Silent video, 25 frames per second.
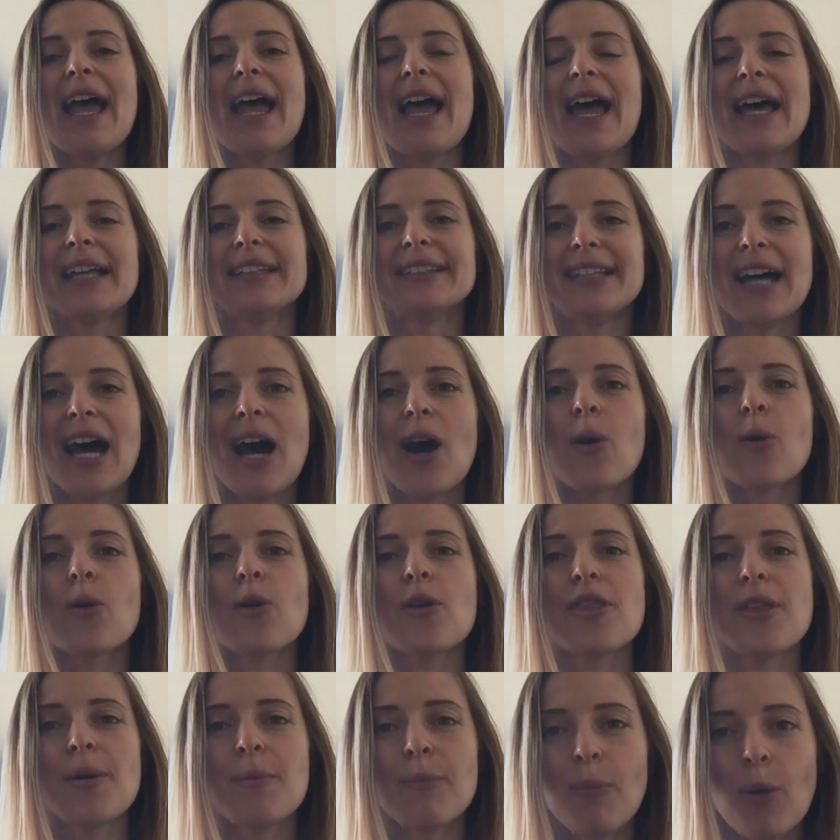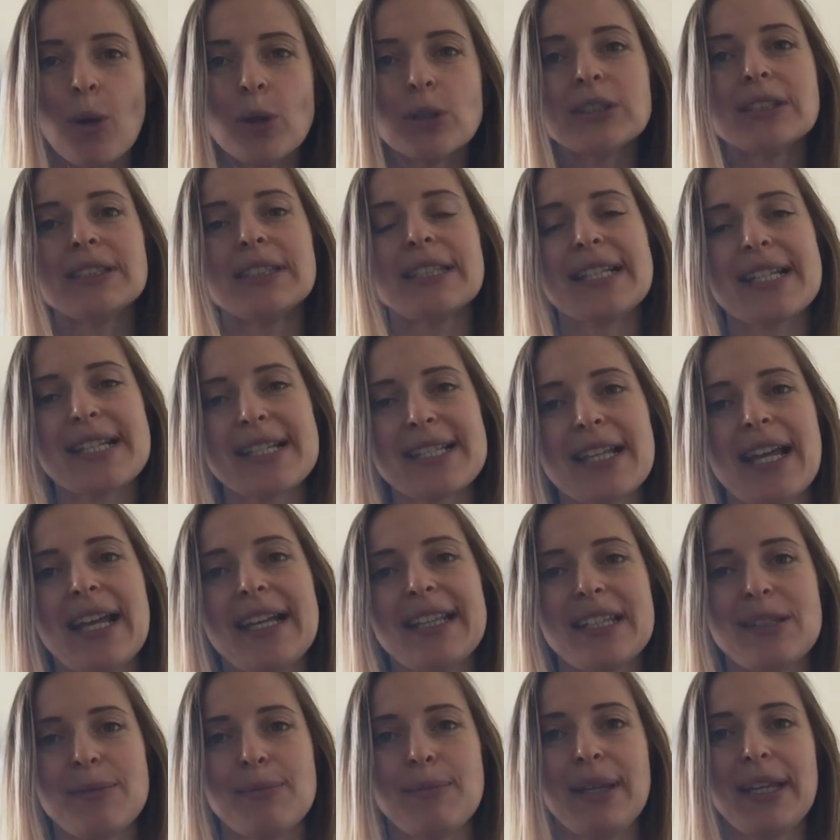And now, the most
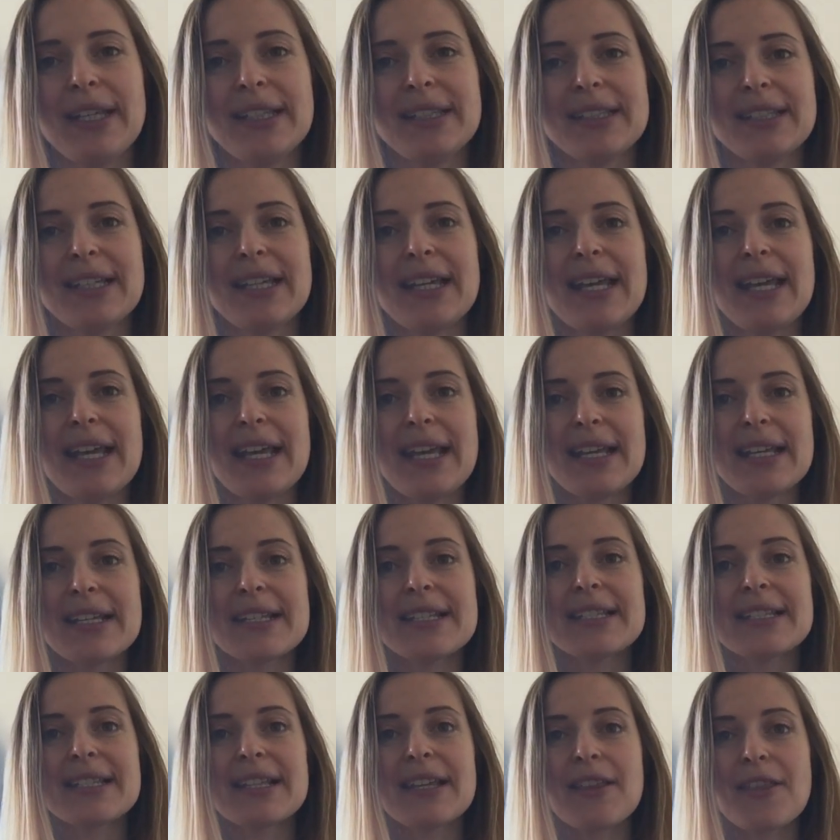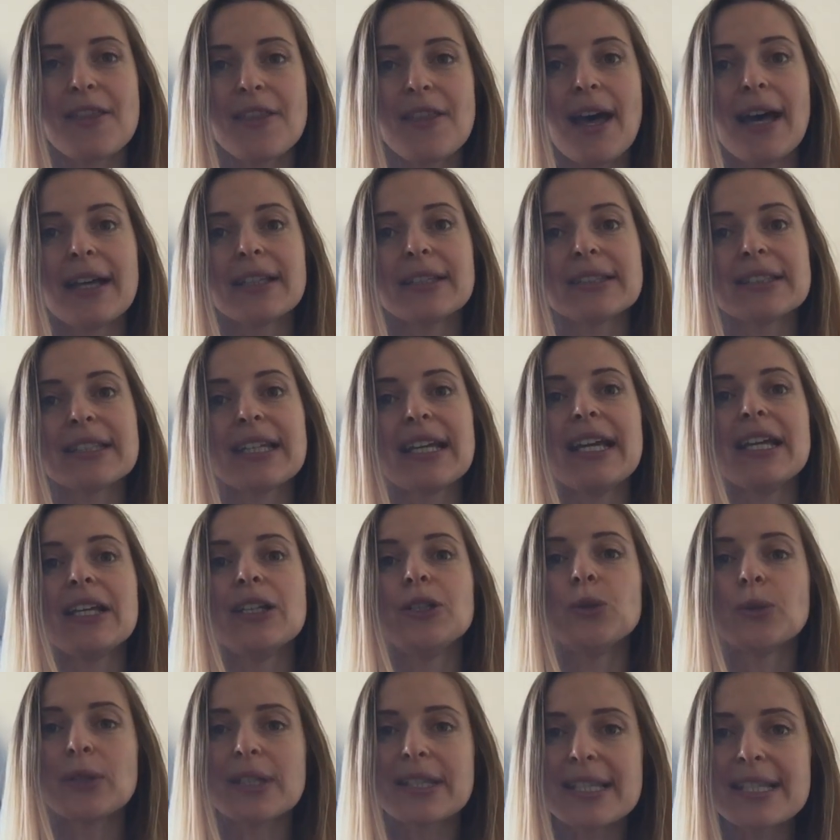exciting bit is that
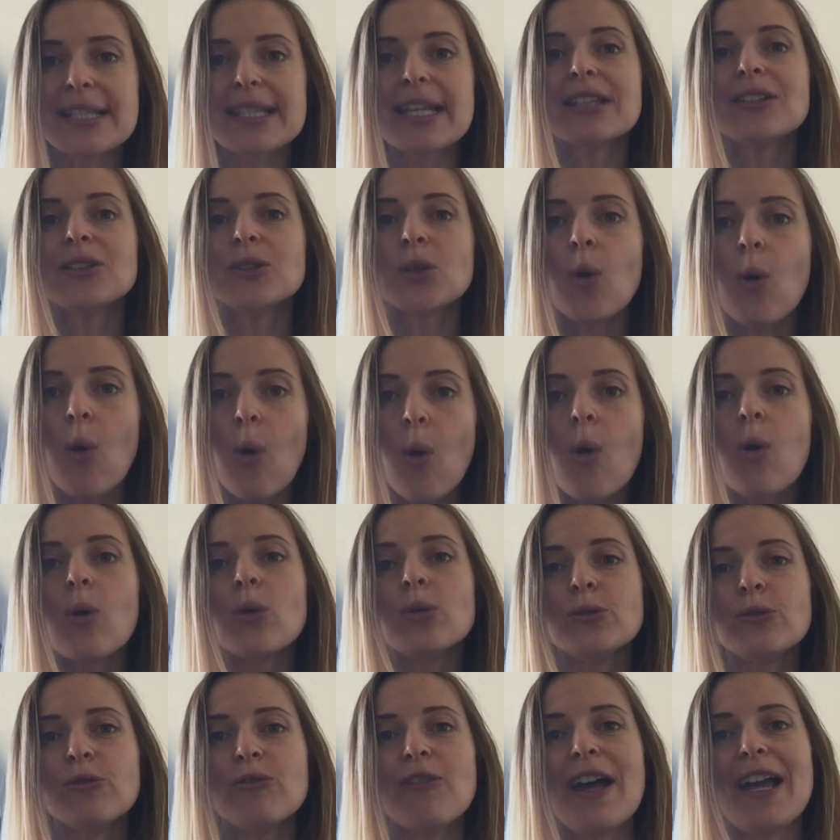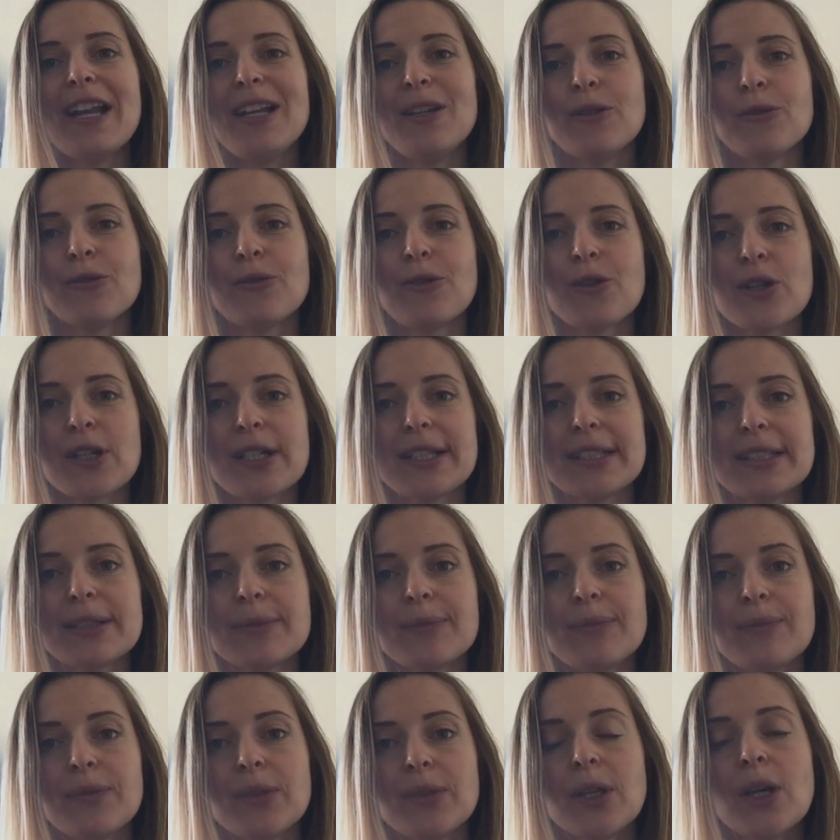you can set your own value for it.
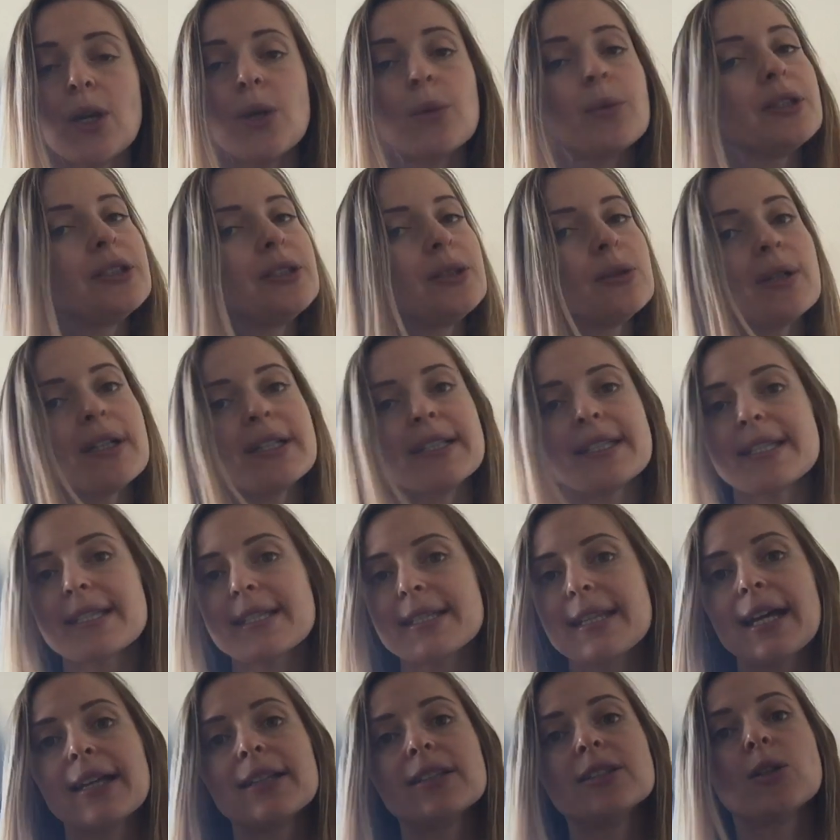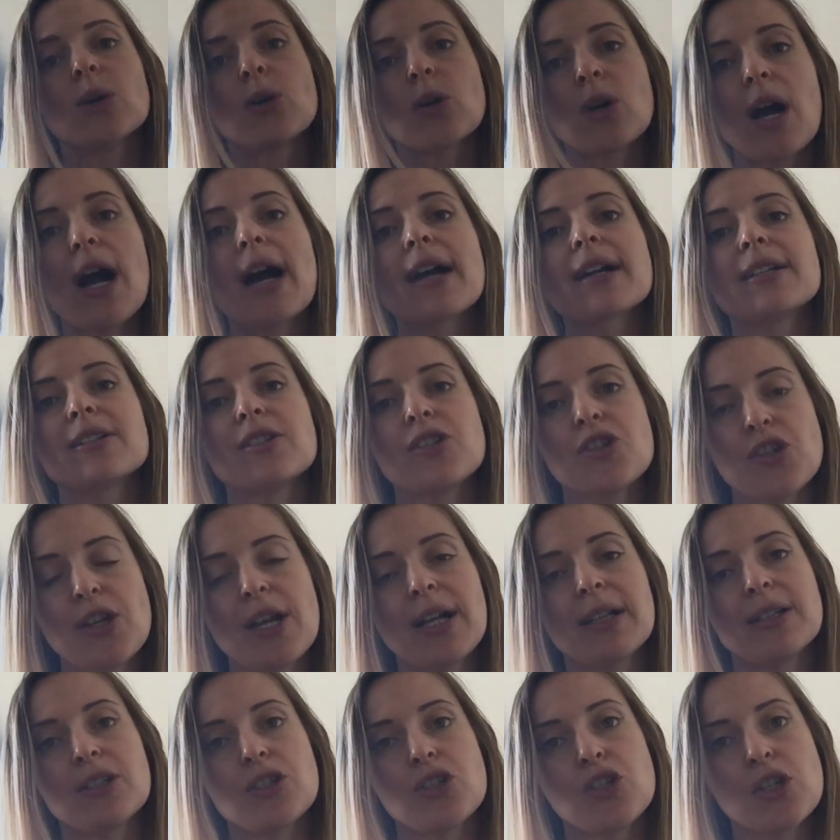We do understand your current
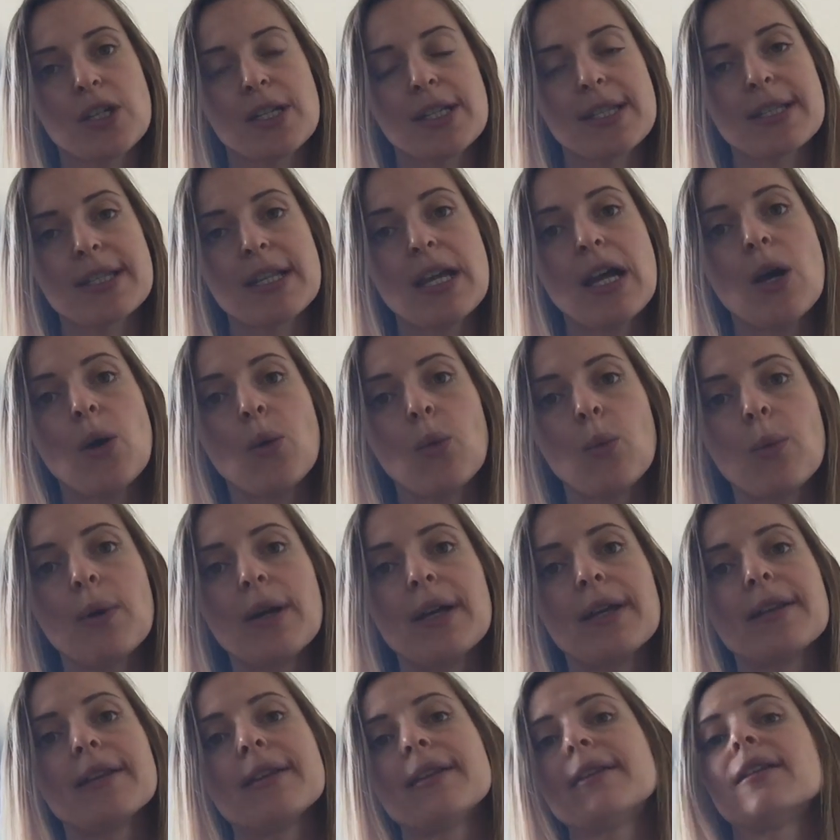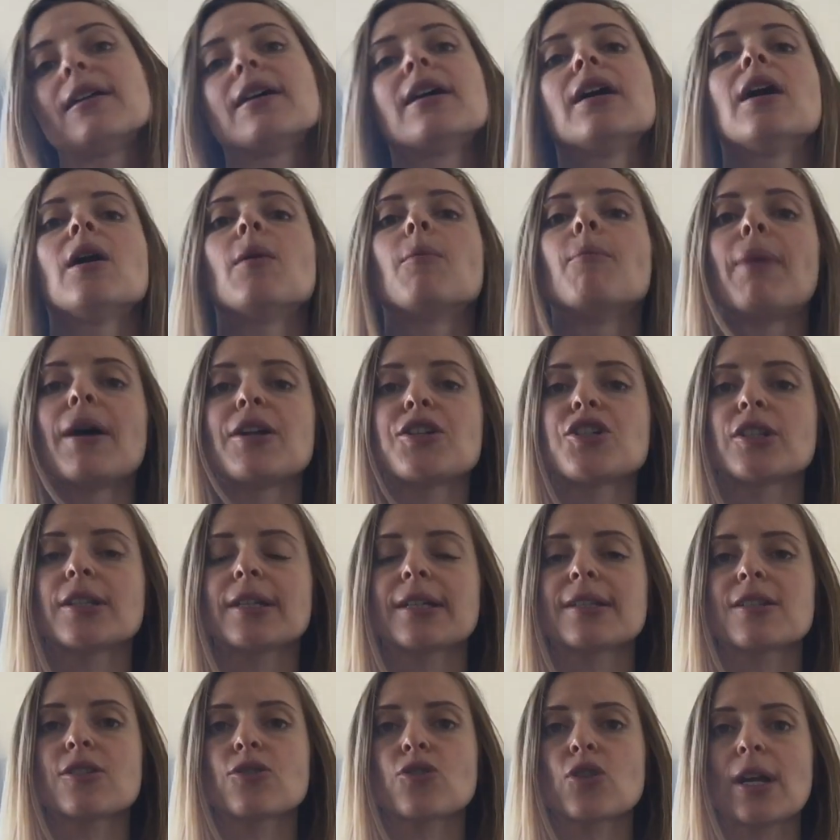challenges with budget
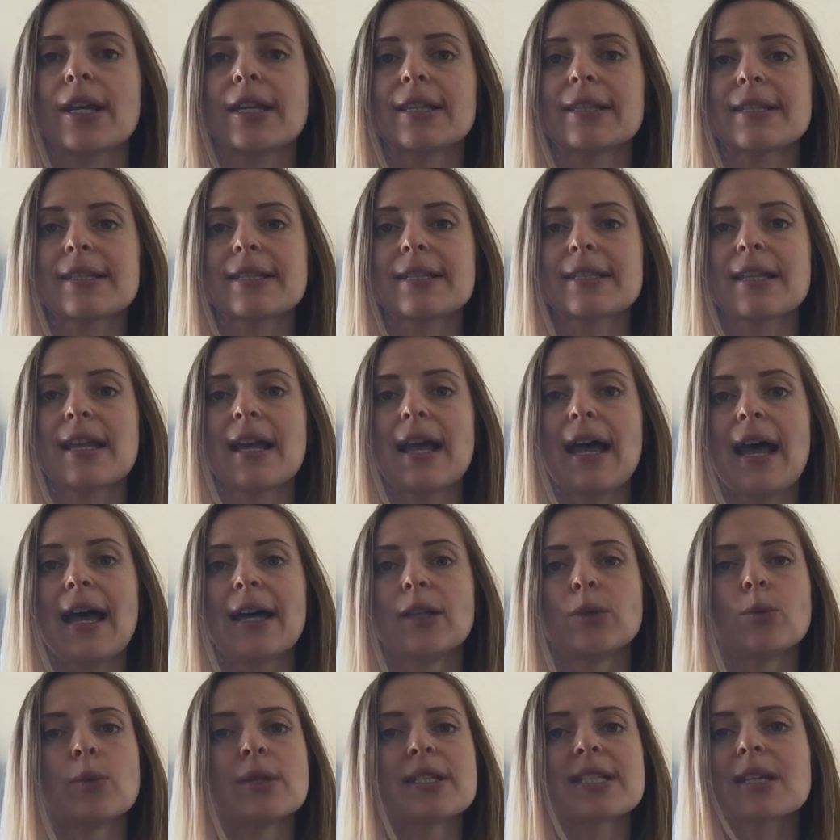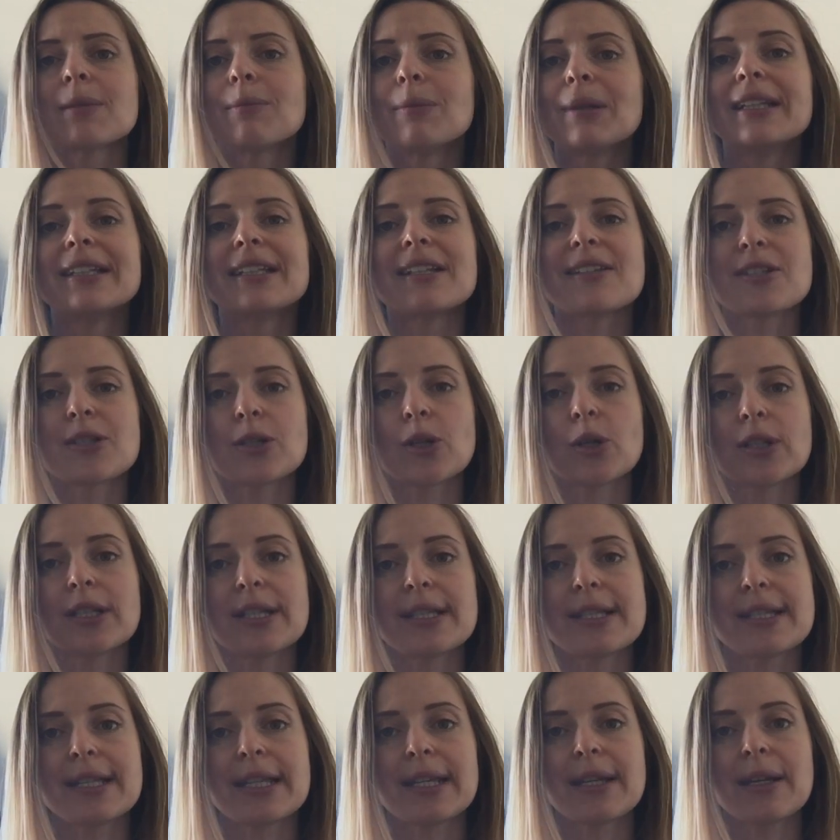constraints and with complete
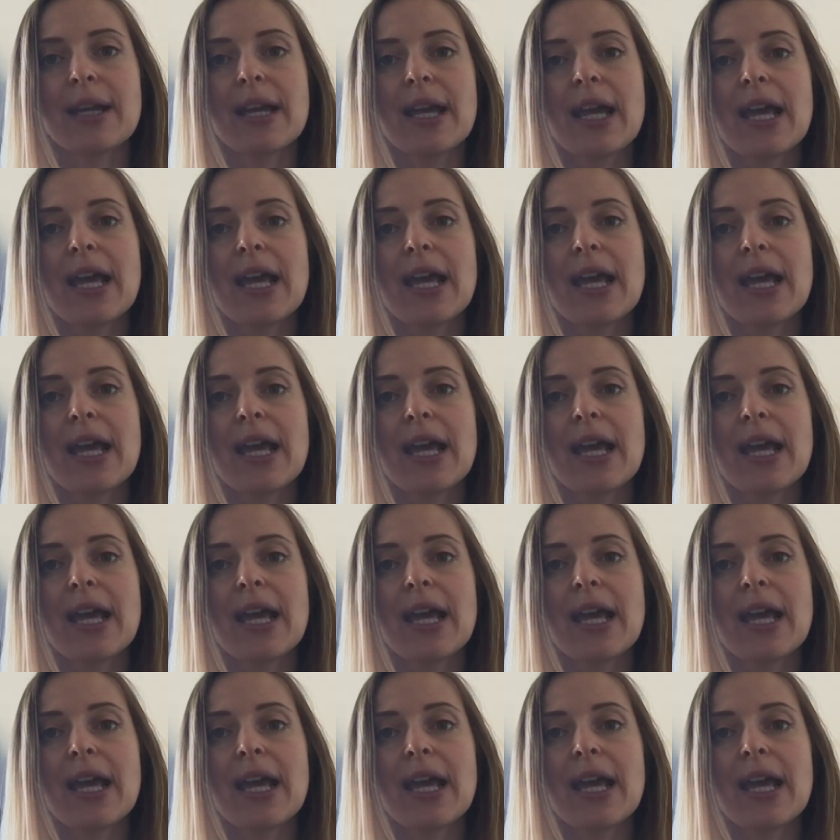uncertainty.